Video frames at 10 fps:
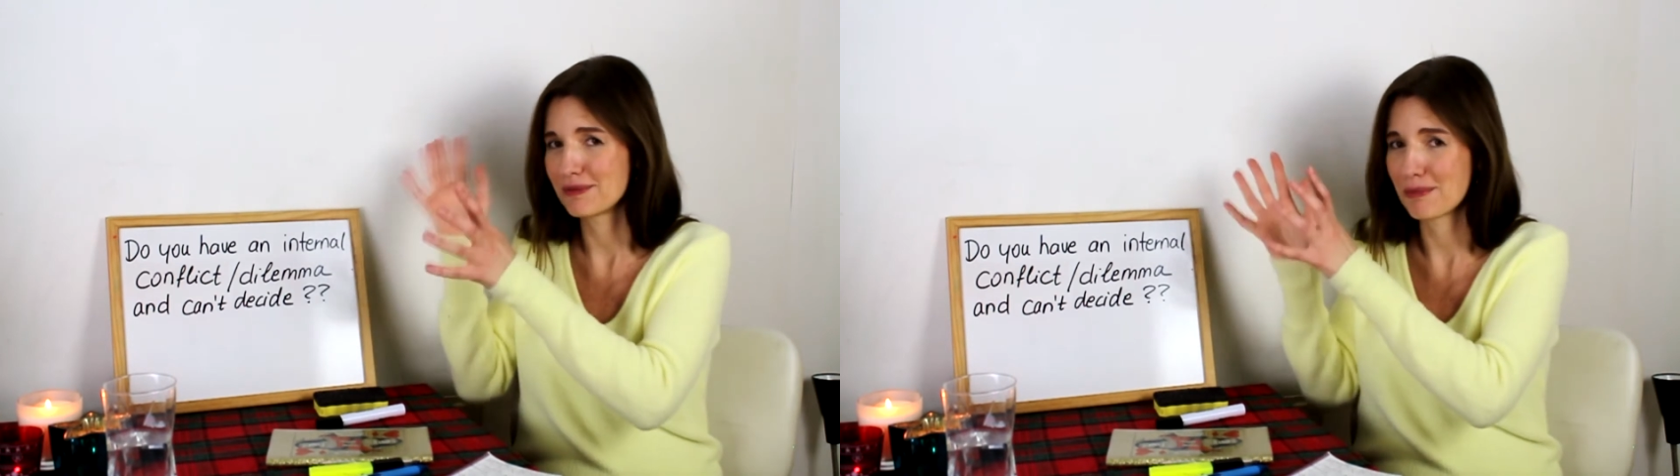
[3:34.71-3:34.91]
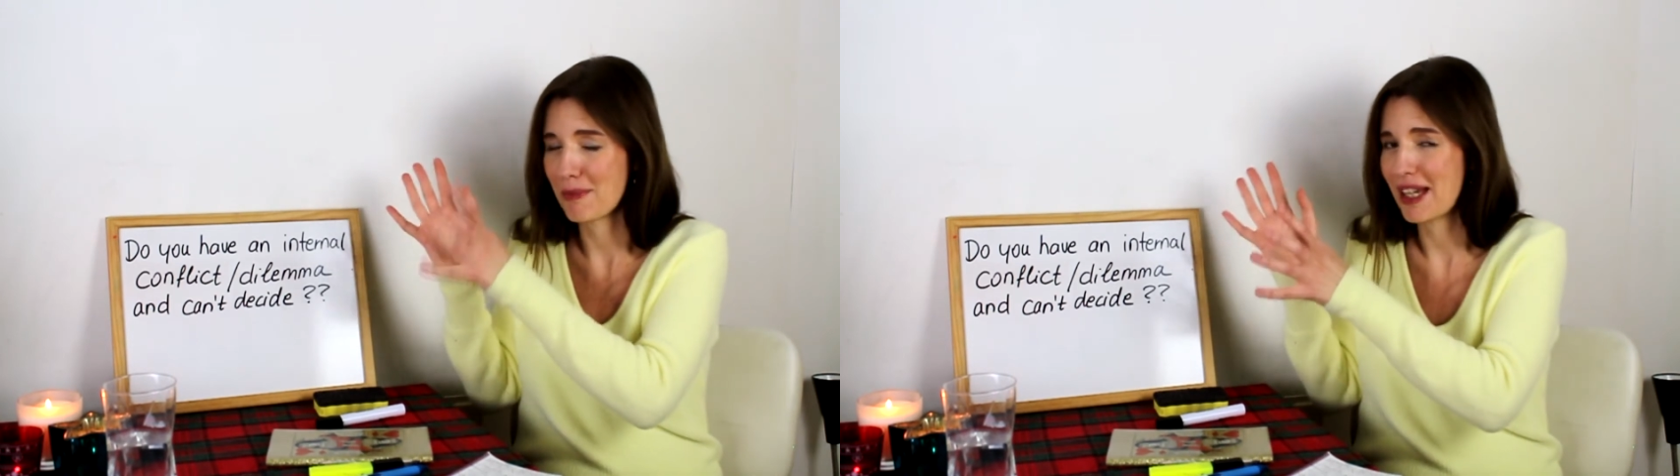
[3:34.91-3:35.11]

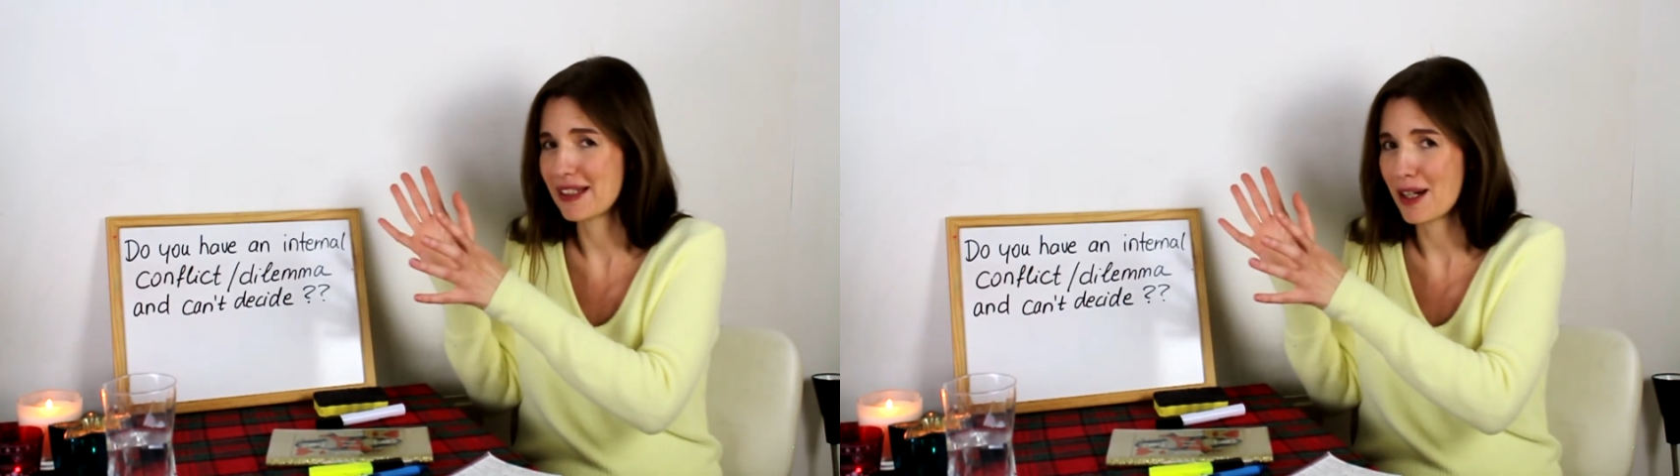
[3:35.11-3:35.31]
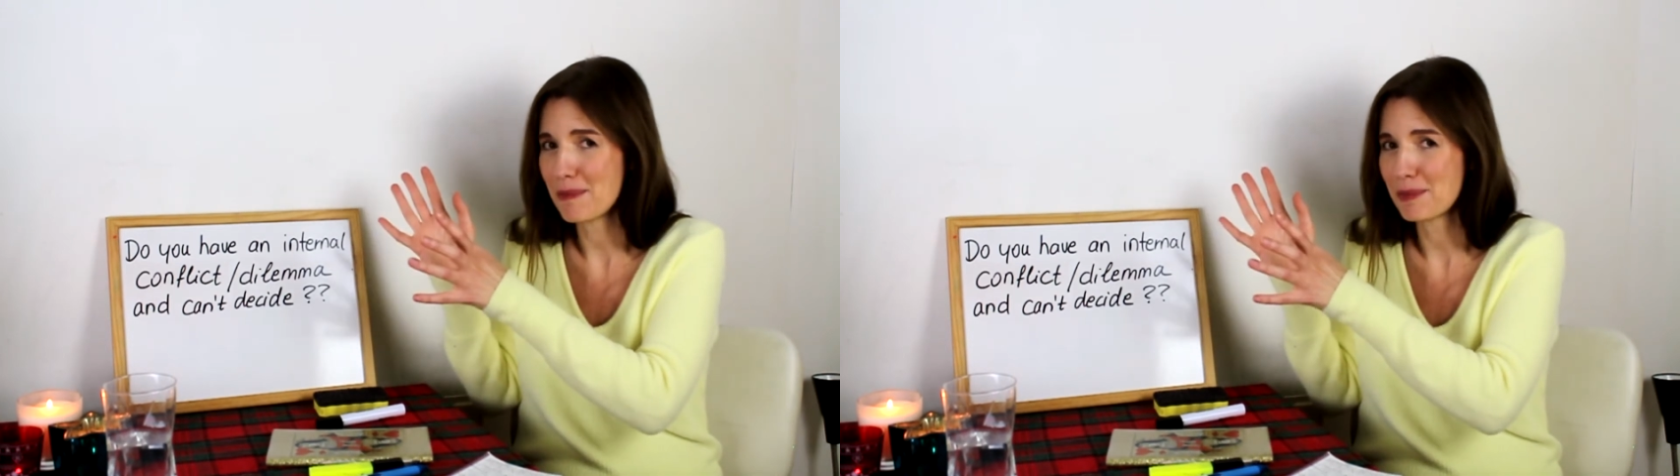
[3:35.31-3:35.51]
made
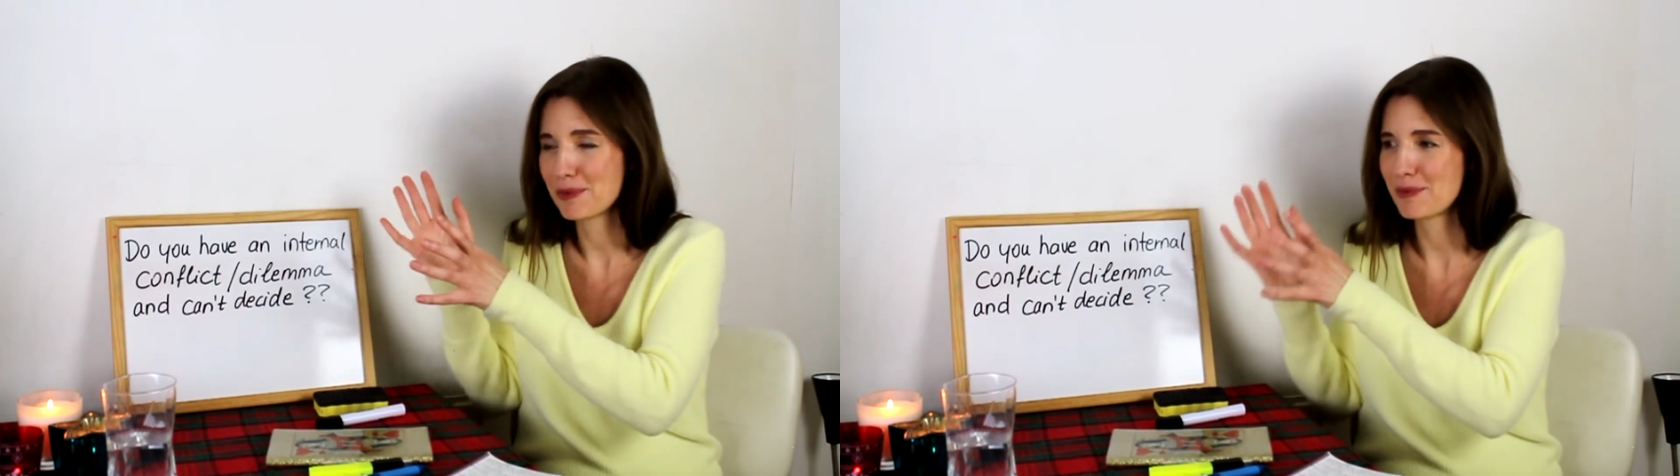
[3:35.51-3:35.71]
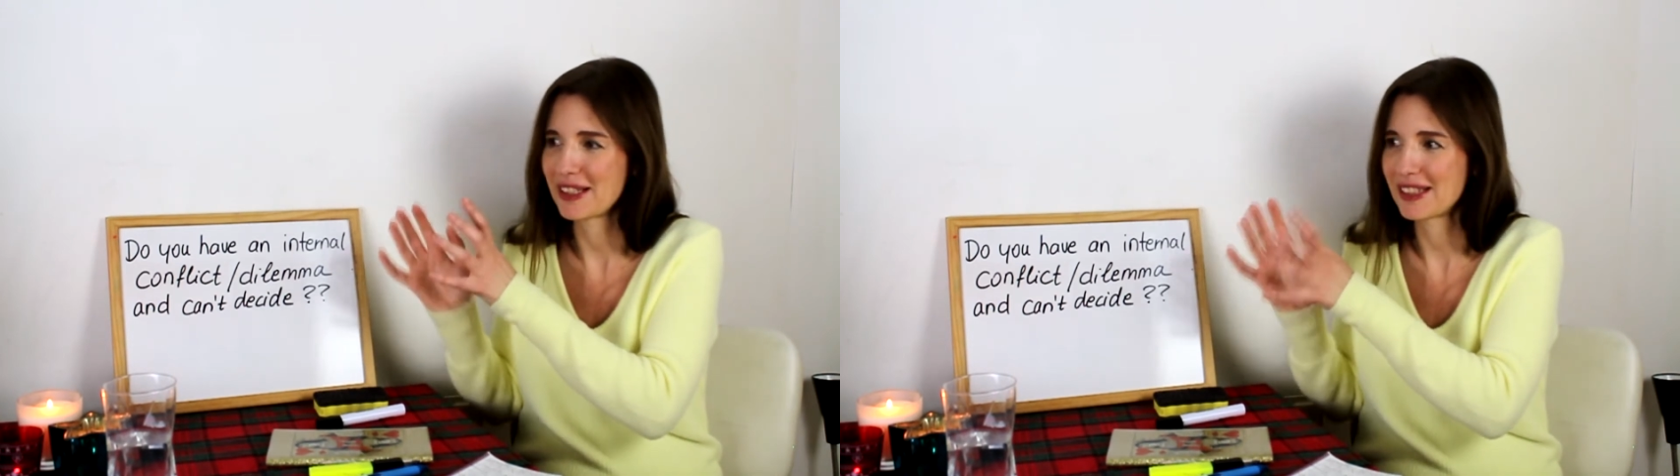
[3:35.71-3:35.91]
up
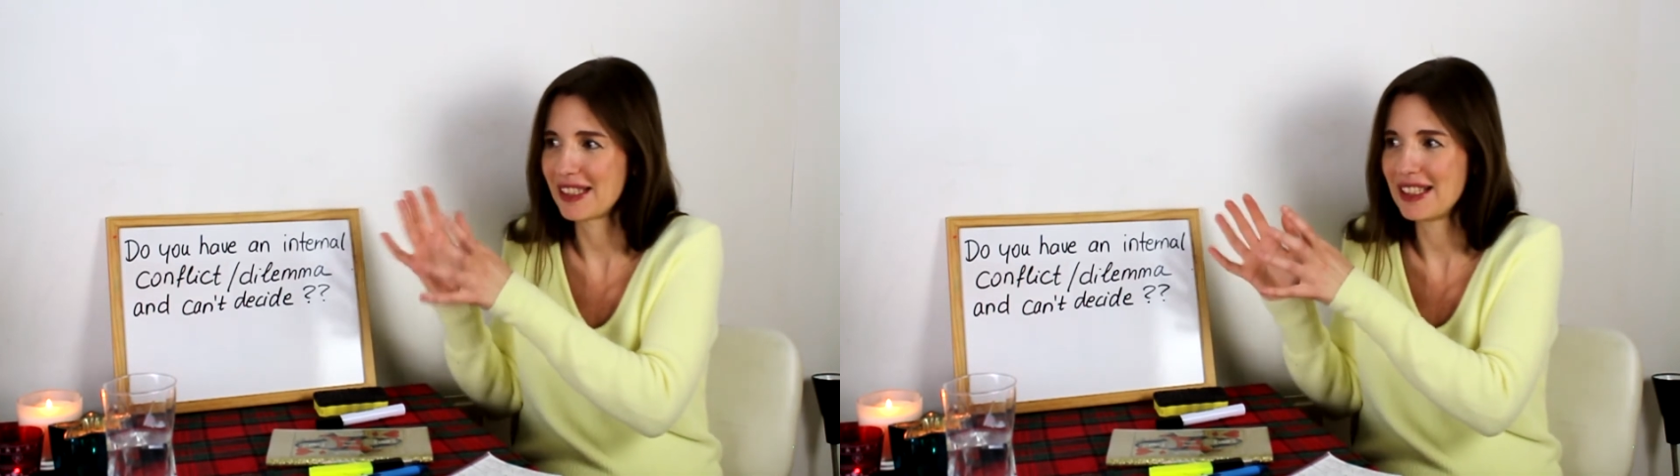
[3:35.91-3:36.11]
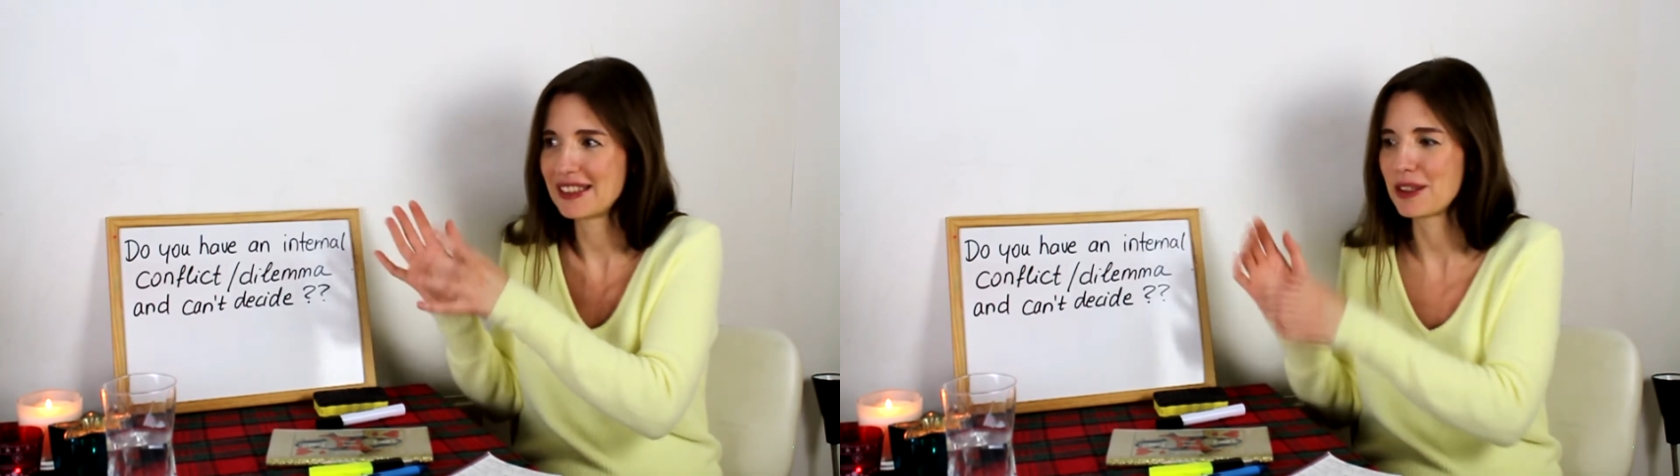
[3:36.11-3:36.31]
as an
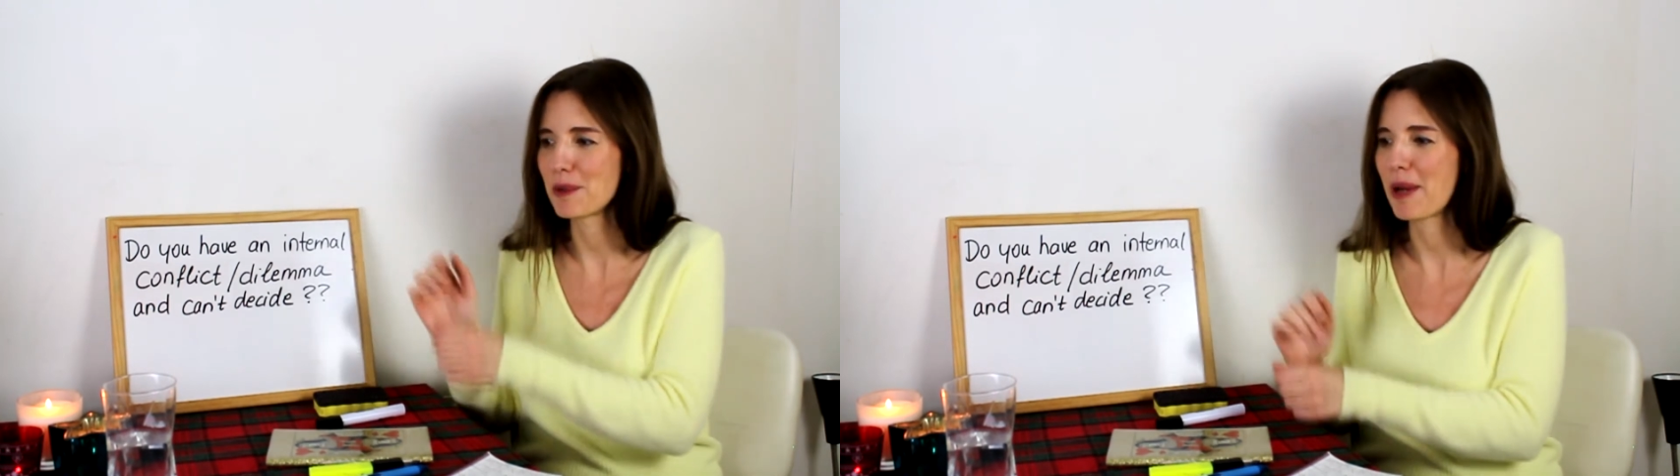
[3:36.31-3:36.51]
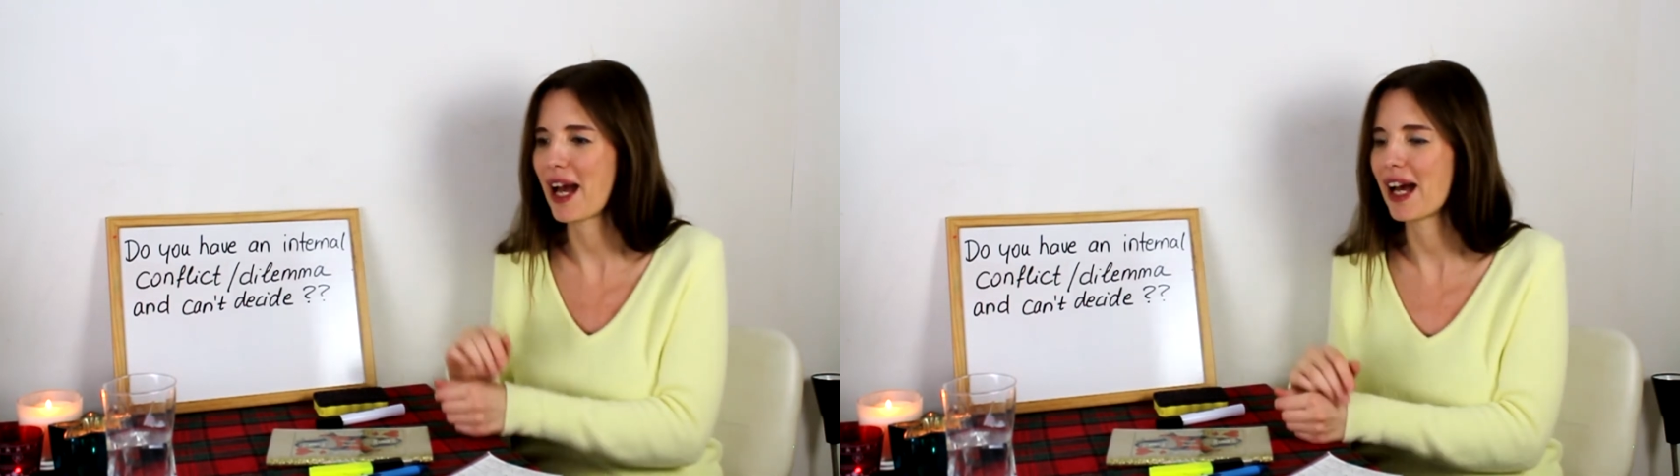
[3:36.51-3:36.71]
easier
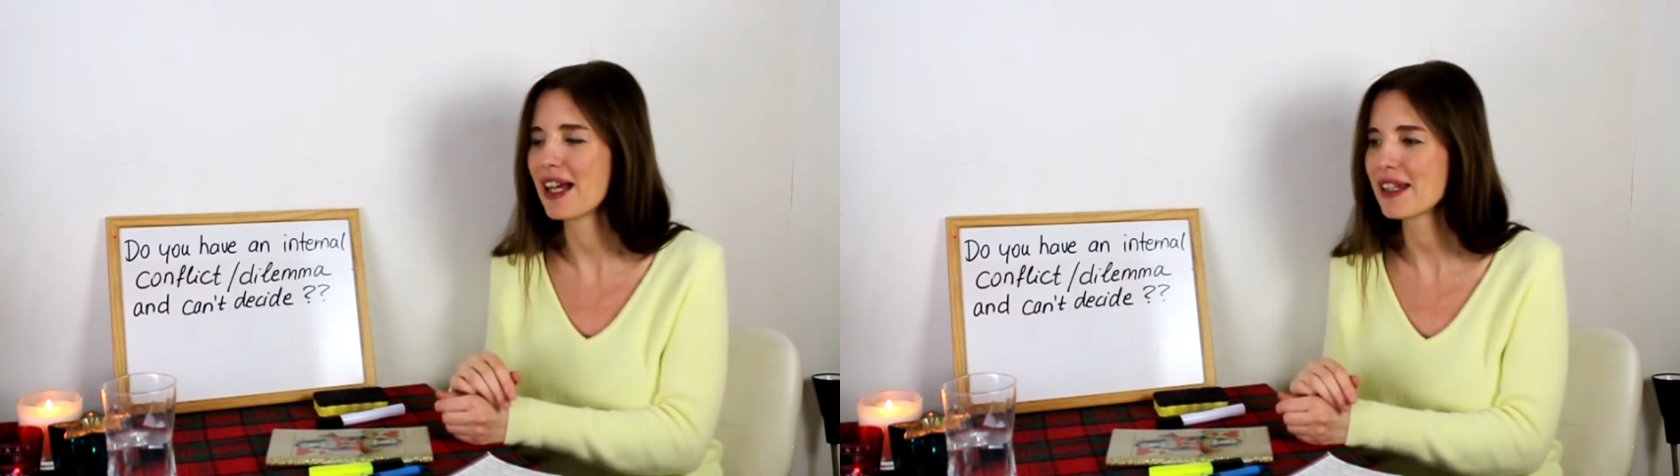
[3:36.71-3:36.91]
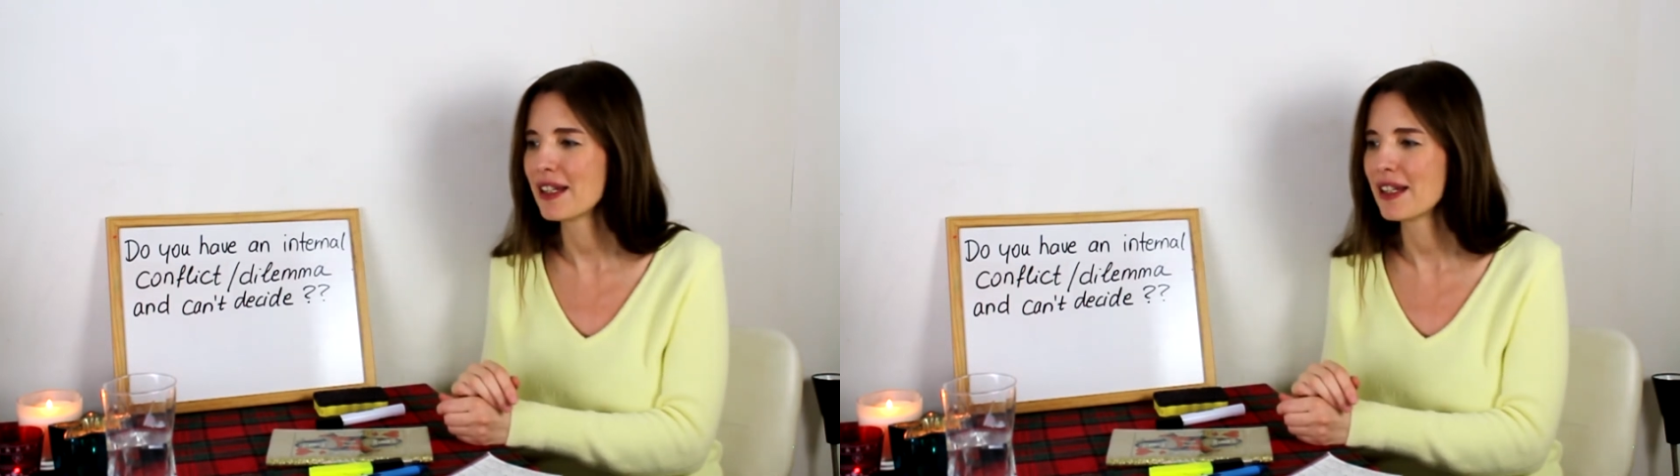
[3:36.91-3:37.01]
path,